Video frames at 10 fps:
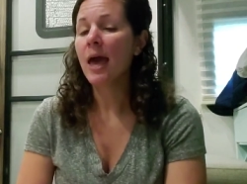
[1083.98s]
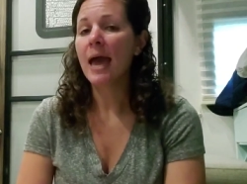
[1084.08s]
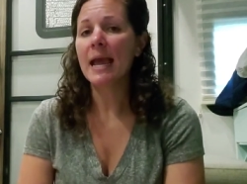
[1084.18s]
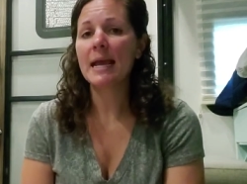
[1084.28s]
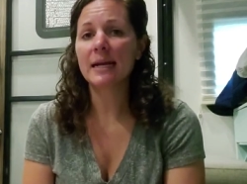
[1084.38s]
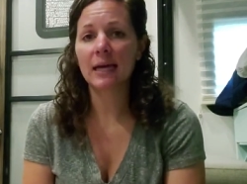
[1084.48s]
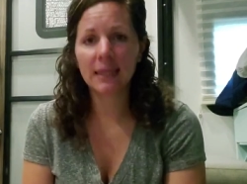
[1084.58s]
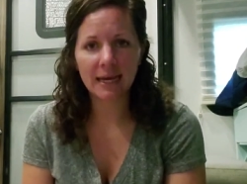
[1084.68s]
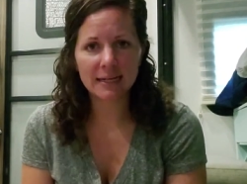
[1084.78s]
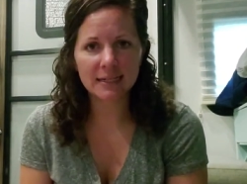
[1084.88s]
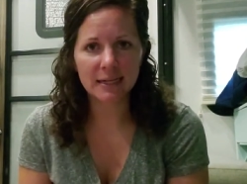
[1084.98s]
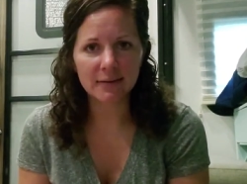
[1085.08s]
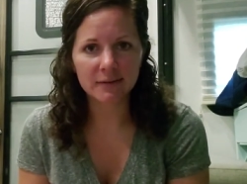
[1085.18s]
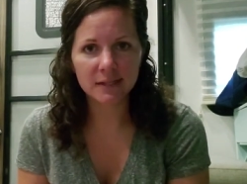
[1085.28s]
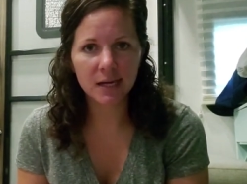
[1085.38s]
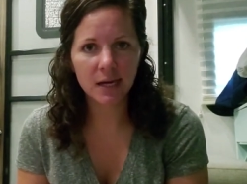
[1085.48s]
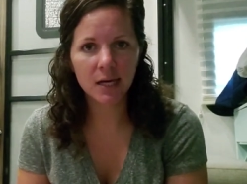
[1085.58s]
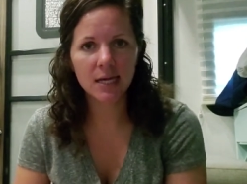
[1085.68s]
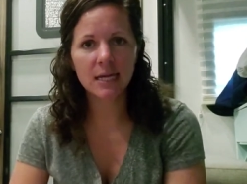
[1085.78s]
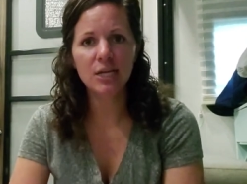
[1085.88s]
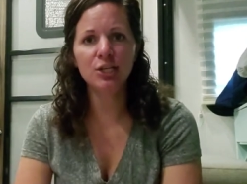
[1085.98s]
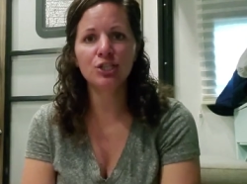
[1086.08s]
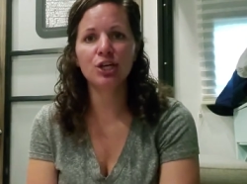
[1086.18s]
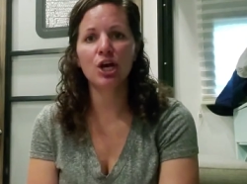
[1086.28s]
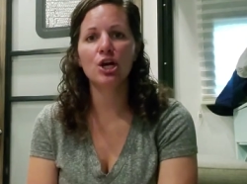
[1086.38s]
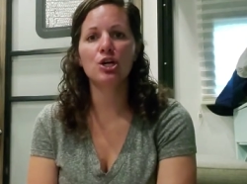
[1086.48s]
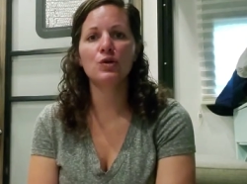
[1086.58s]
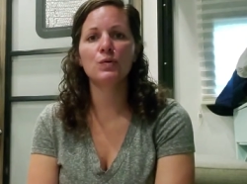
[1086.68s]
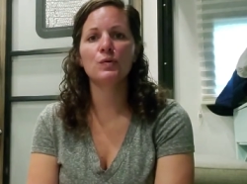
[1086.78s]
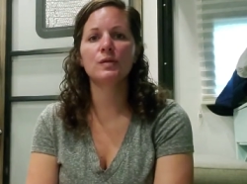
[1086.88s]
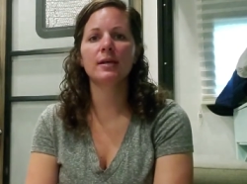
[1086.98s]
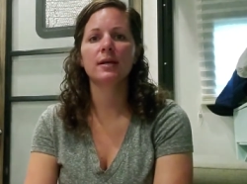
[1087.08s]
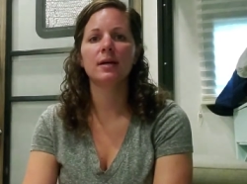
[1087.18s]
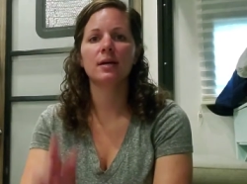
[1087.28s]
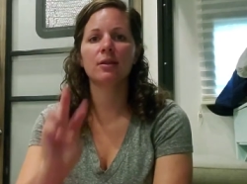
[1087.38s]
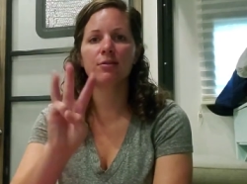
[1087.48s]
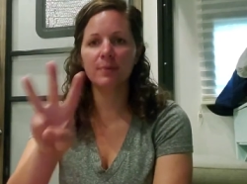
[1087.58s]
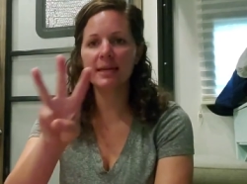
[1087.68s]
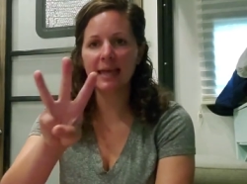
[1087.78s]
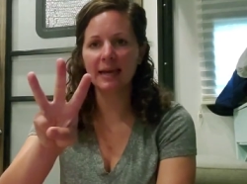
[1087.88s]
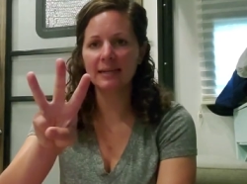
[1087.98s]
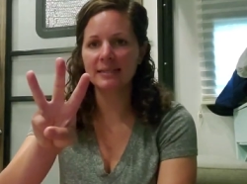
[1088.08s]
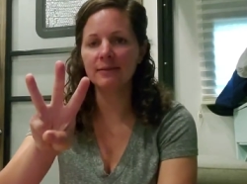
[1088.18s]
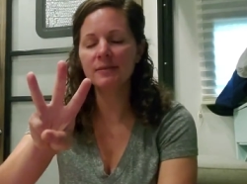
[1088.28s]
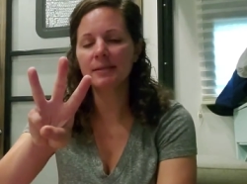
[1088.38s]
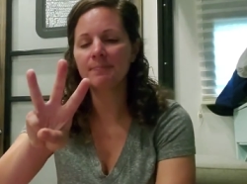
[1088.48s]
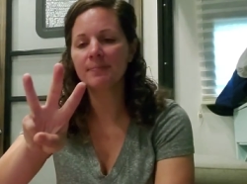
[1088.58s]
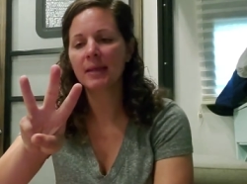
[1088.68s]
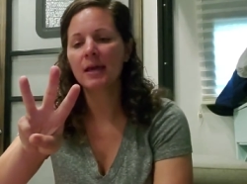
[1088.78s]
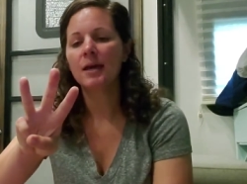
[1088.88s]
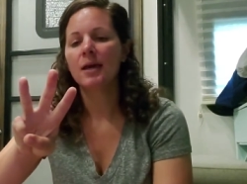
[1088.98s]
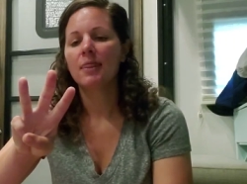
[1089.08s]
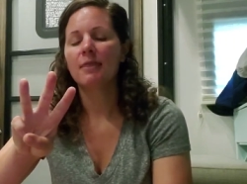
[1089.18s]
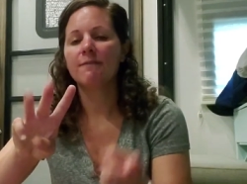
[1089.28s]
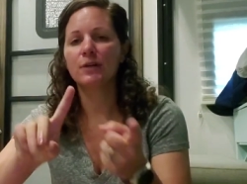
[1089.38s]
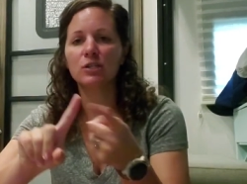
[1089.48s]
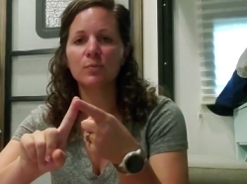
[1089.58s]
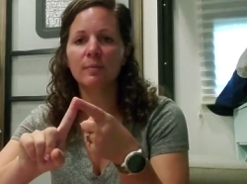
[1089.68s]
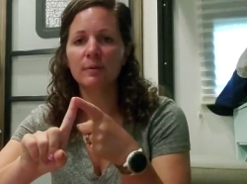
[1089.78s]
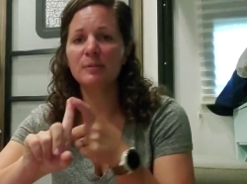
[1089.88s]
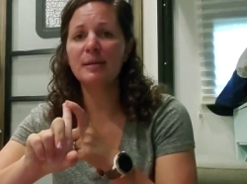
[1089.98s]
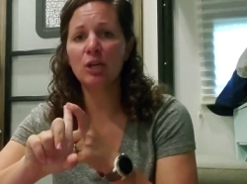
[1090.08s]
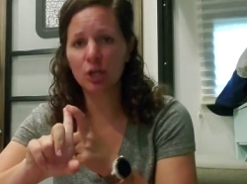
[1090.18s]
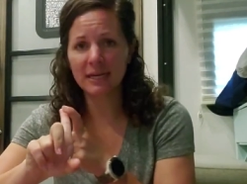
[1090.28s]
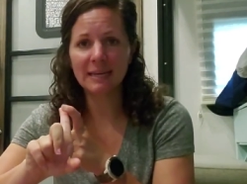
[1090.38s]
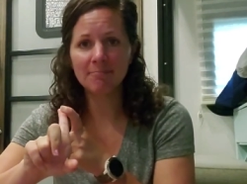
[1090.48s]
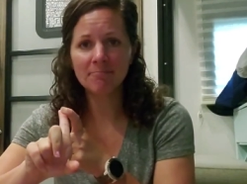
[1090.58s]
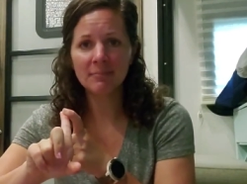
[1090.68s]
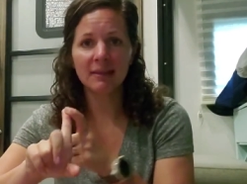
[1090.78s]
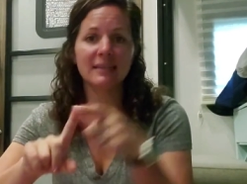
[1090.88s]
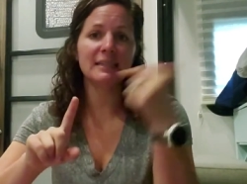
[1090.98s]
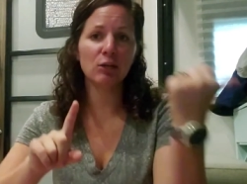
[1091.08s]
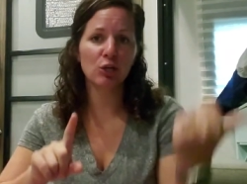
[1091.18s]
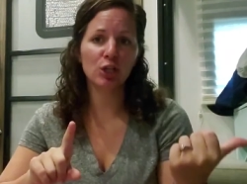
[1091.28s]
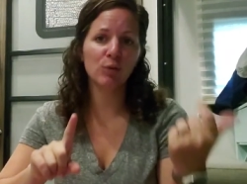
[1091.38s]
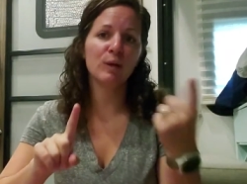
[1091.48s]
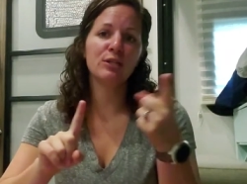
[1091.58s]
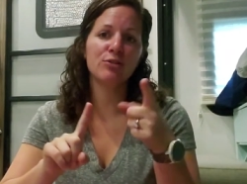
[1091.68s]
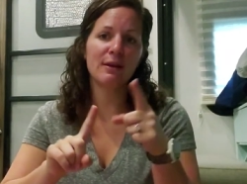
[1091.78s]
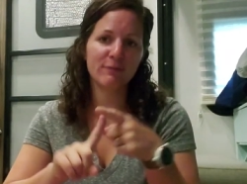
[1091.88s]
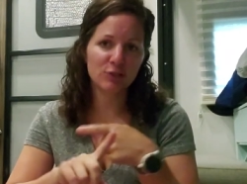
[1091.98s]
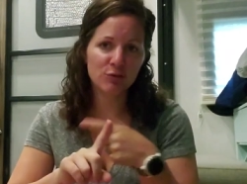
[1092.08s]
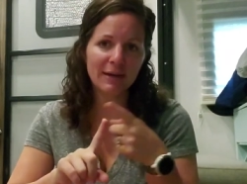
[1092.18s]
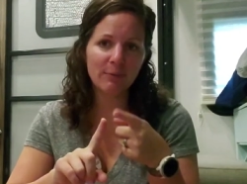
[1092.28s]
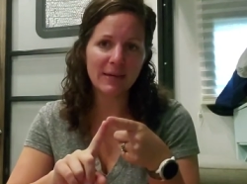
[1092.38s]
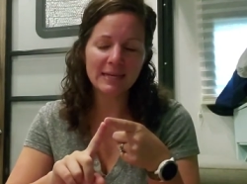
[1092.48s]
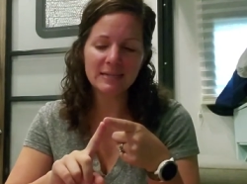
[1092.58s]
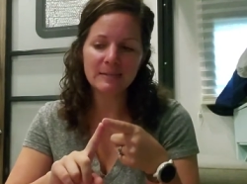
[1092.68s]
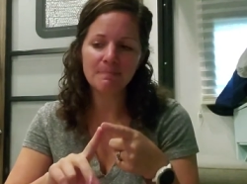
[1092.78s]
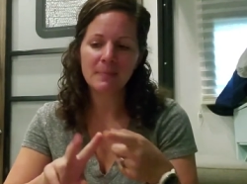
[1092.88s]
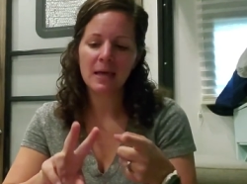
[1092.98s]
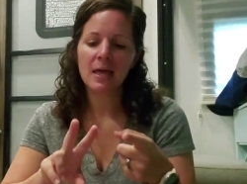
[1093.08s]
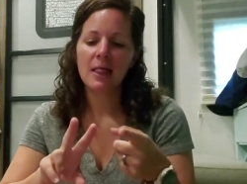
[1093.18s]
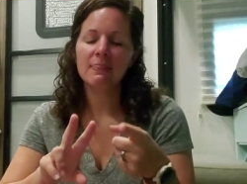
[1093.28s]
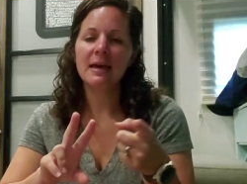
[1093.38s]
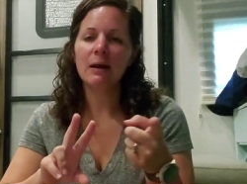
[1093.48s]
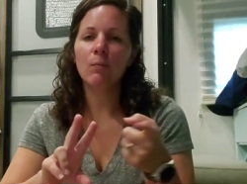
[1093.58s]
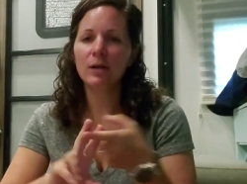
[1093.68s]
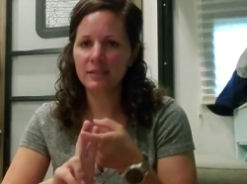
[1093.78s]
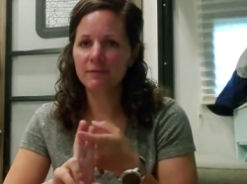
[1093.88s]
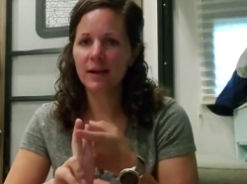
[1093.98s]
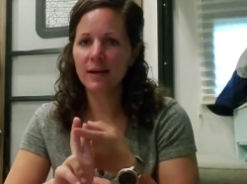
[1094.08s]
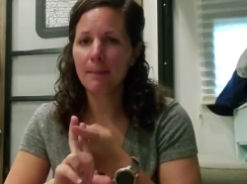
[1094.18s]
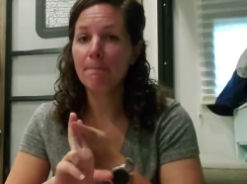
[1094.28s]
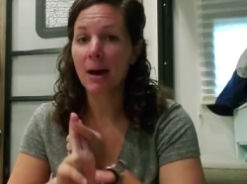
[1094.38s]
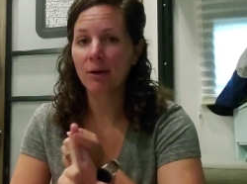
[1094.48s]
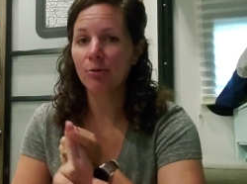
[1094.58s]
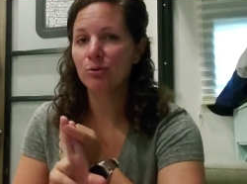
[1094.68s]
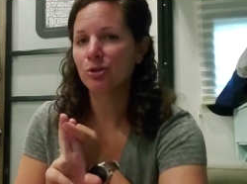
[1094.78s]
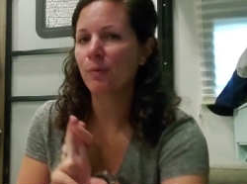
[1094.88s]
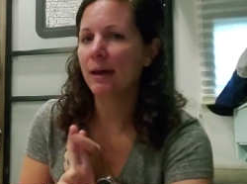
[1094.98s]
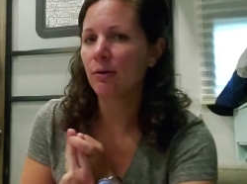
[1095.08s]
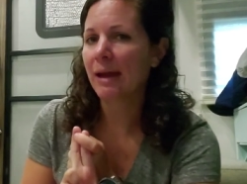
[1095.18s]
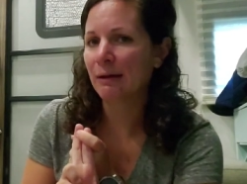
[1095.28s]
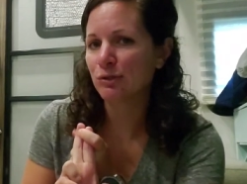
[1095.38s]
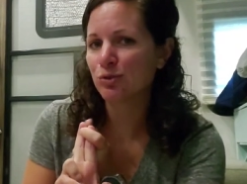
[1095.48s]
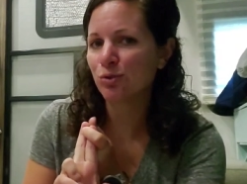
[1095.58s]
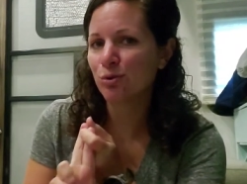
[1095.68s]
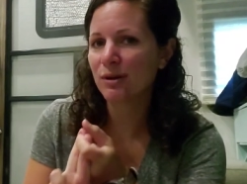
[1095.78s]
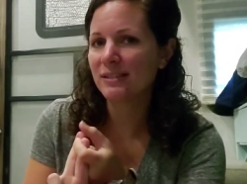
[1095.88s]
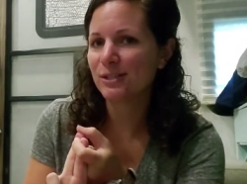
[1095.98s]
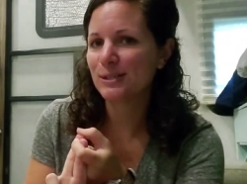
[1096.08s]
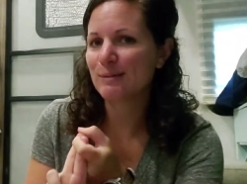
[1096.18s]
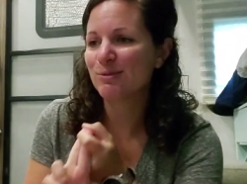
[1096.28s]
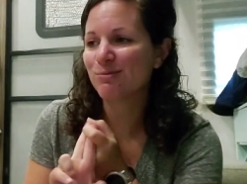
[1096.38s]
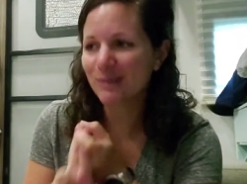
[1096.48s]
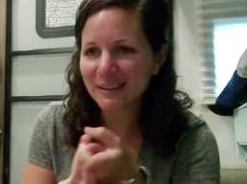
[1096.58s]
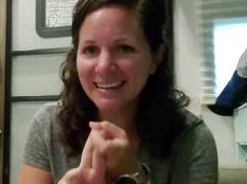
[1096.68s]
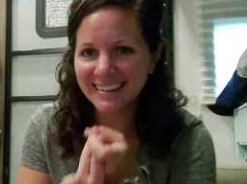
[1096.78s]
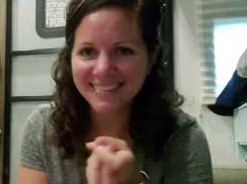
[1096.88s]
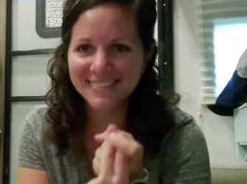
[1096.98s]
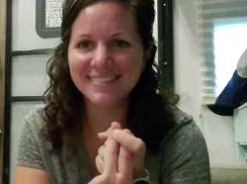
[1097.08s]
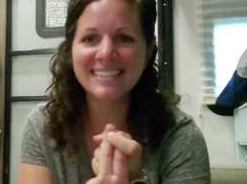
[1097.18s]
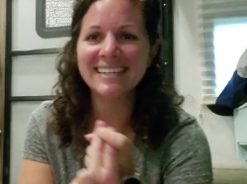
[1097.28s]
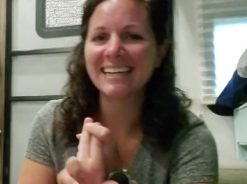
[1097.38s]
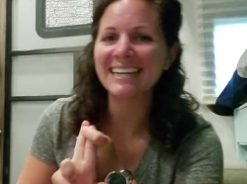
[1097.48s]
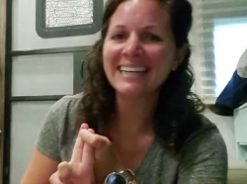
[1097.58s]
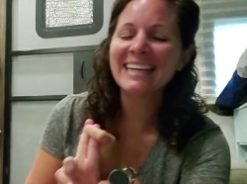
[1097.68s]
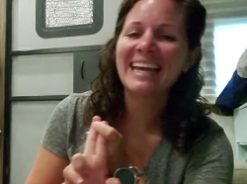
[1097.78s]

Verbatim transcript: And electives. He chose three electives. The first one was the cooking. Like I said earlier, we're going to do that for two nine weeks. Then I want to find a Model U N on Outschool because it seems really interesting.